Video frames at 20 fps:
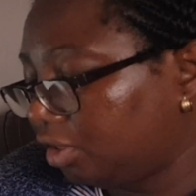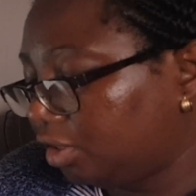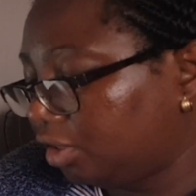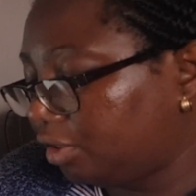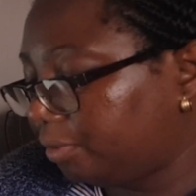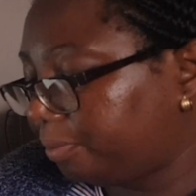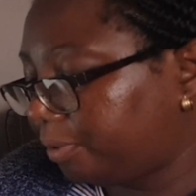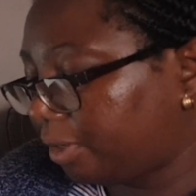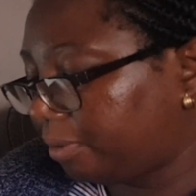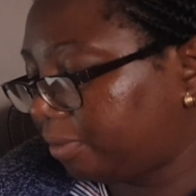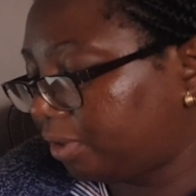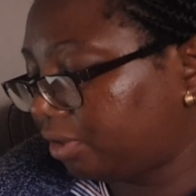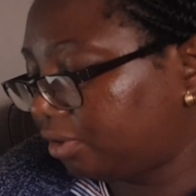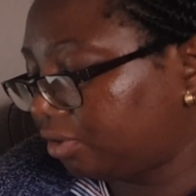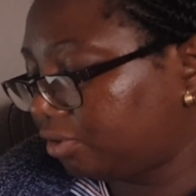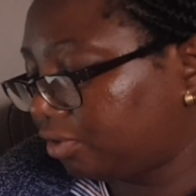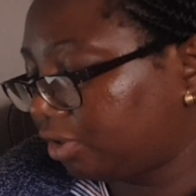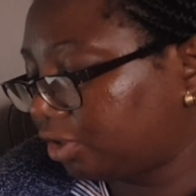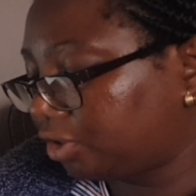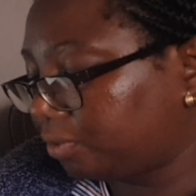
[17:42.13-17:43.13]
The
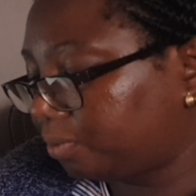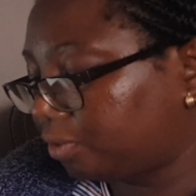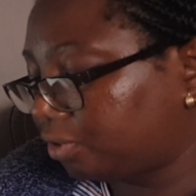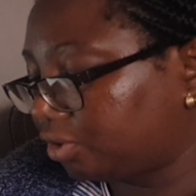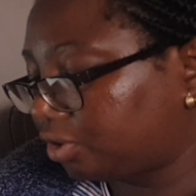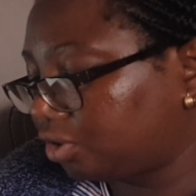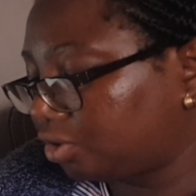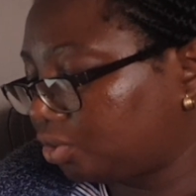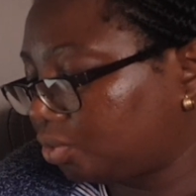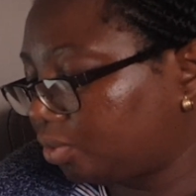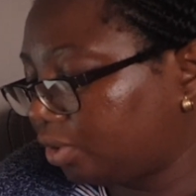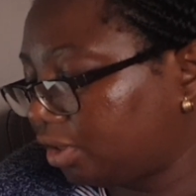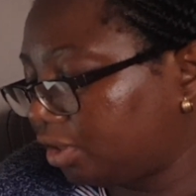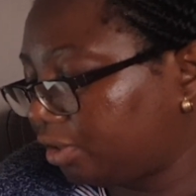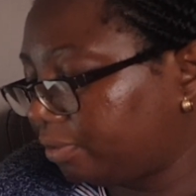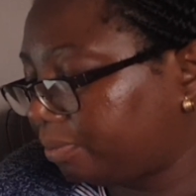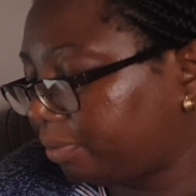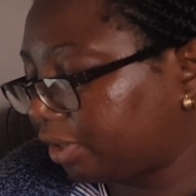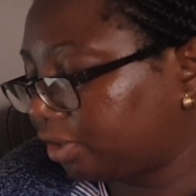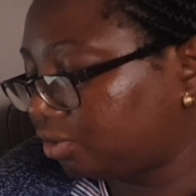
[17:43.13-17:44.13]
primary response is when
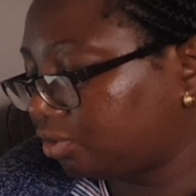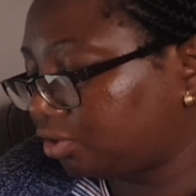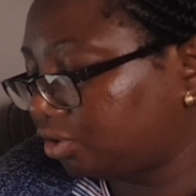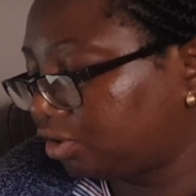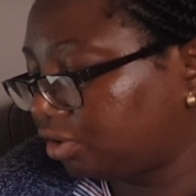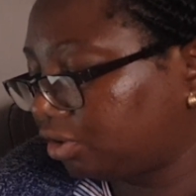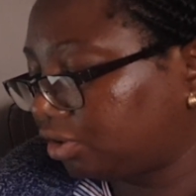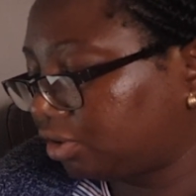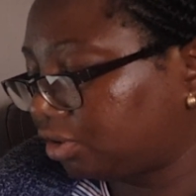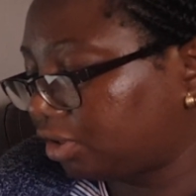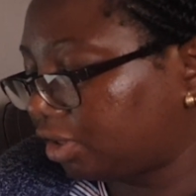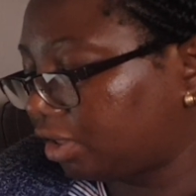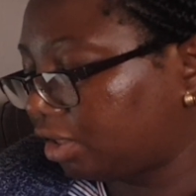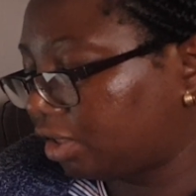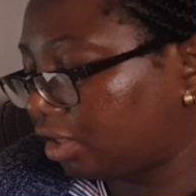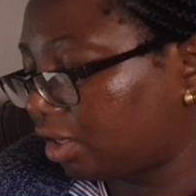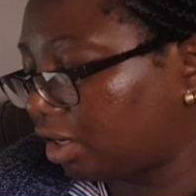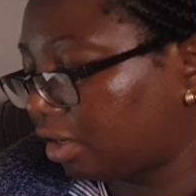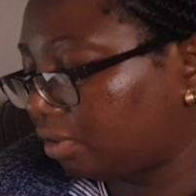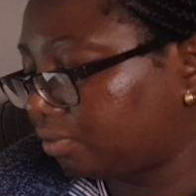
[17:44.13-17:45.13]
a pathogen is
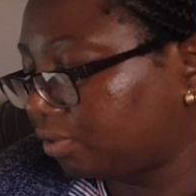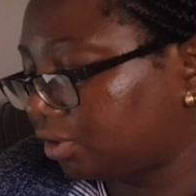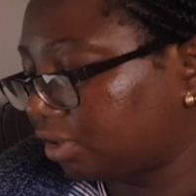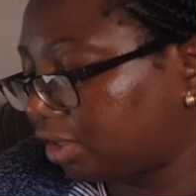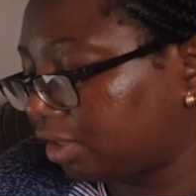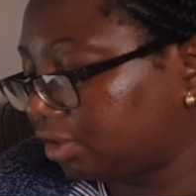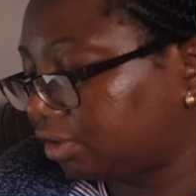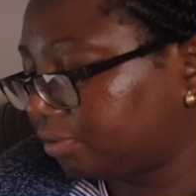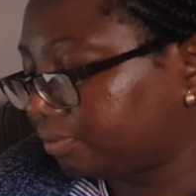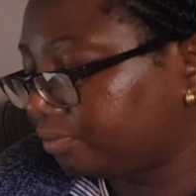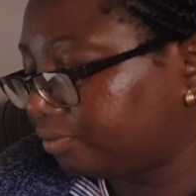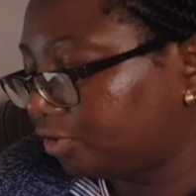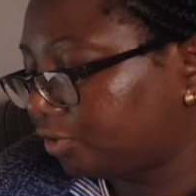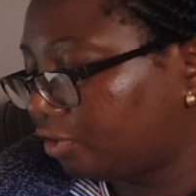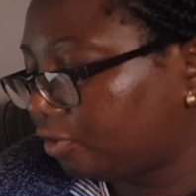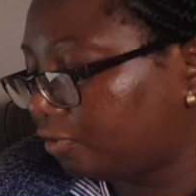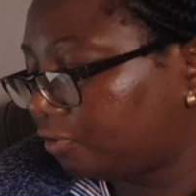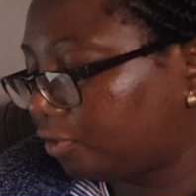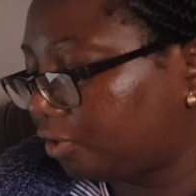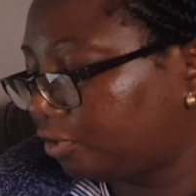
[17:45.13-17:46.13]
encountered
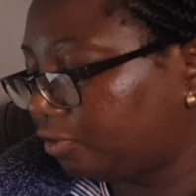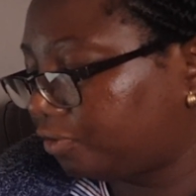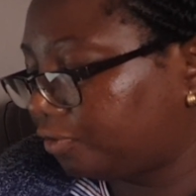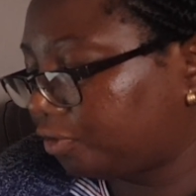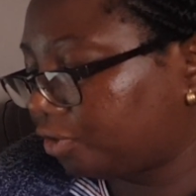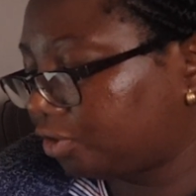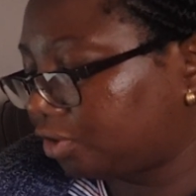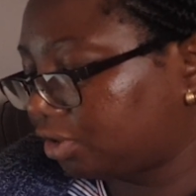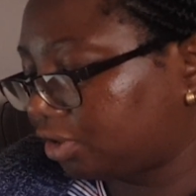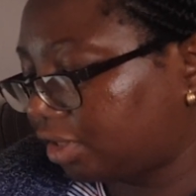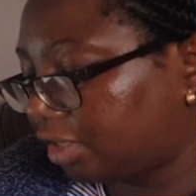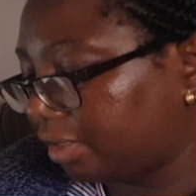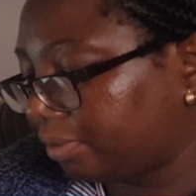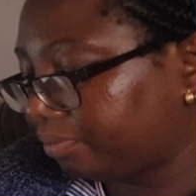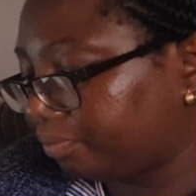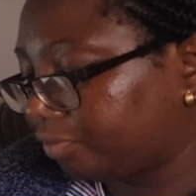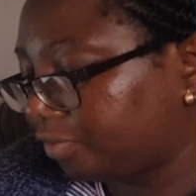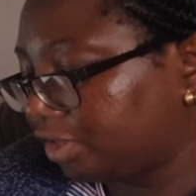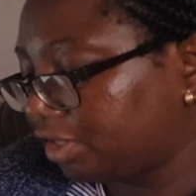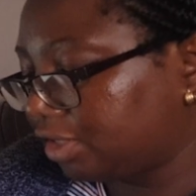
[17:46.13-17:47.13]
for the first time.
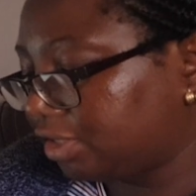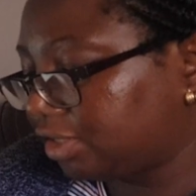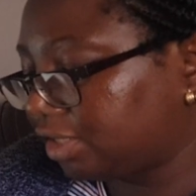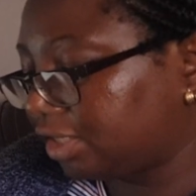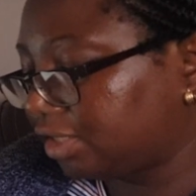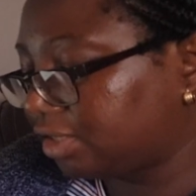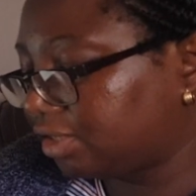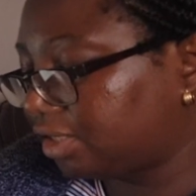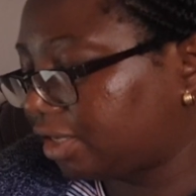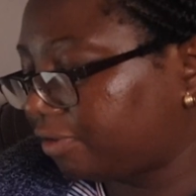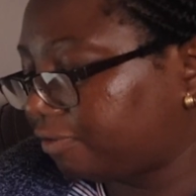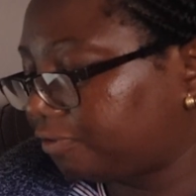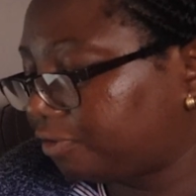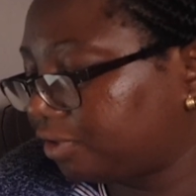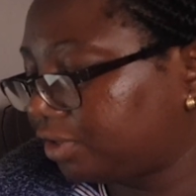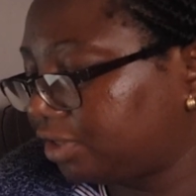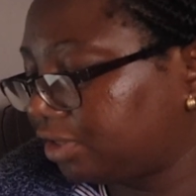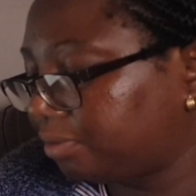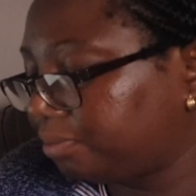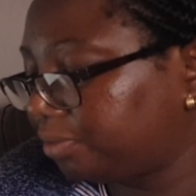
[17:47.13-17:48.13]
It takes time for
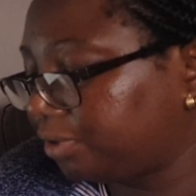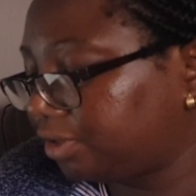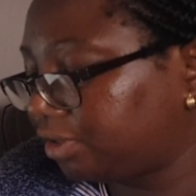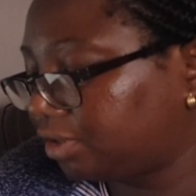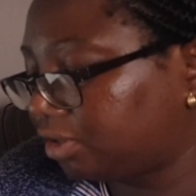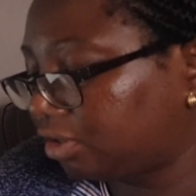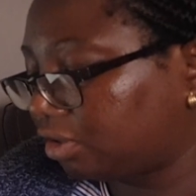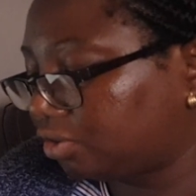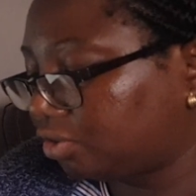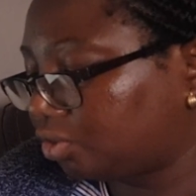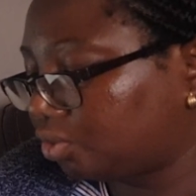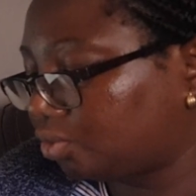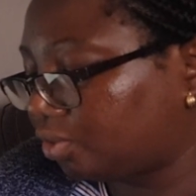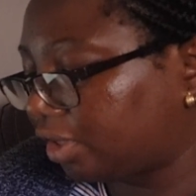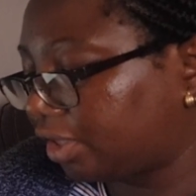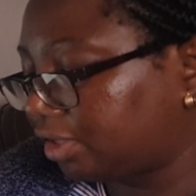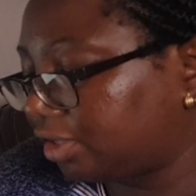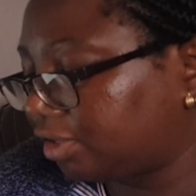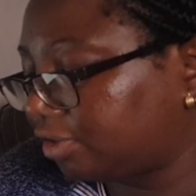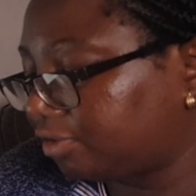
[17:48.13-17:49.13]
the B cells to
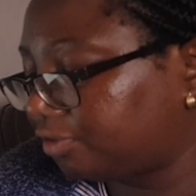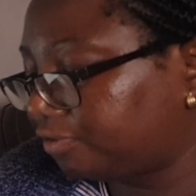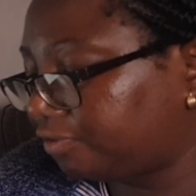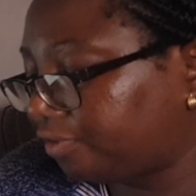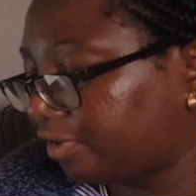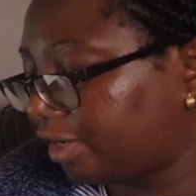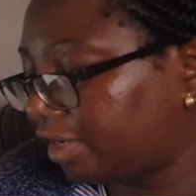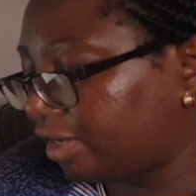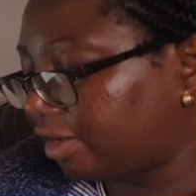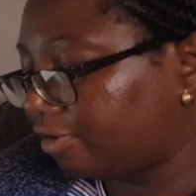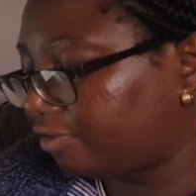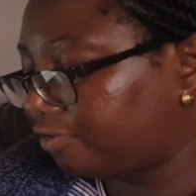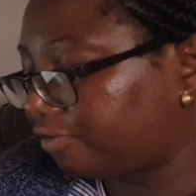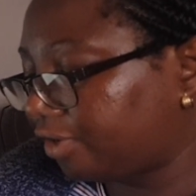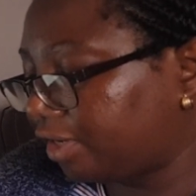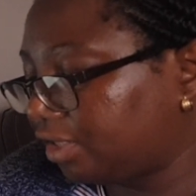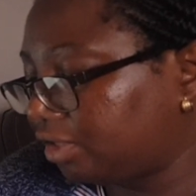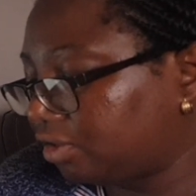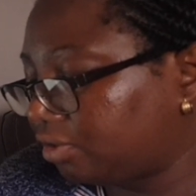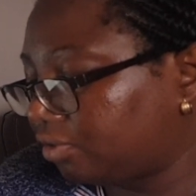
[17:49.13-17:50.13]
identify and
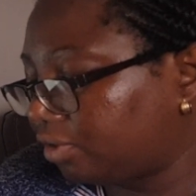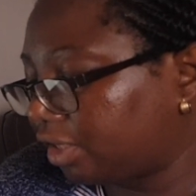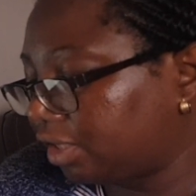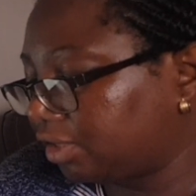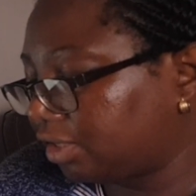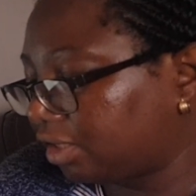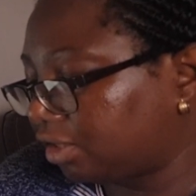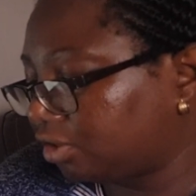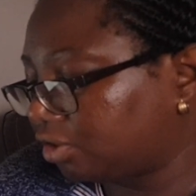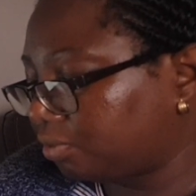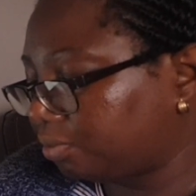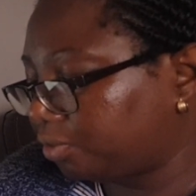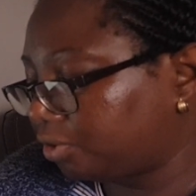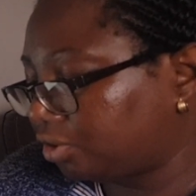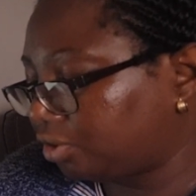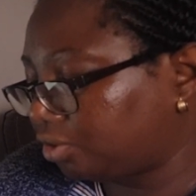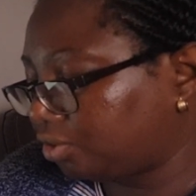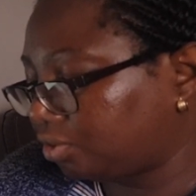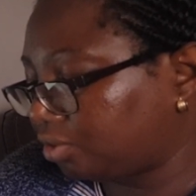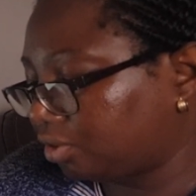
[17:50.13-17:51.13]
find the right
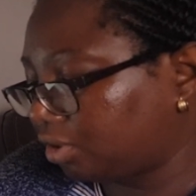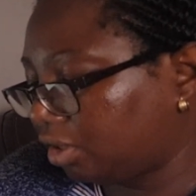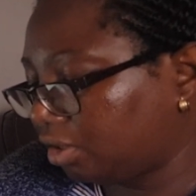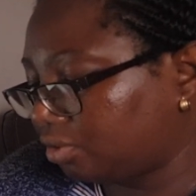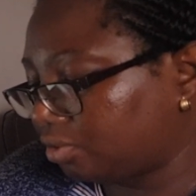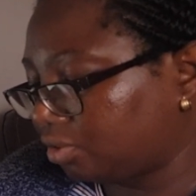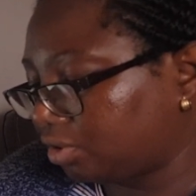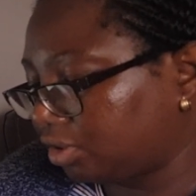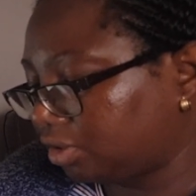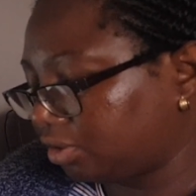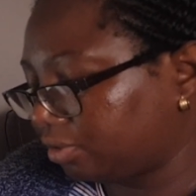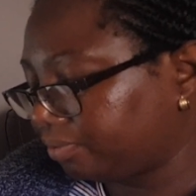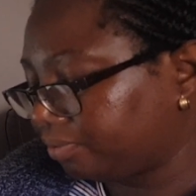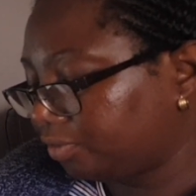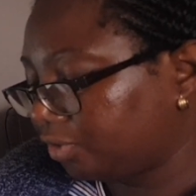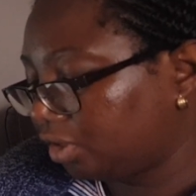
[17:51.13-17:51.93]
antibody to tackle it.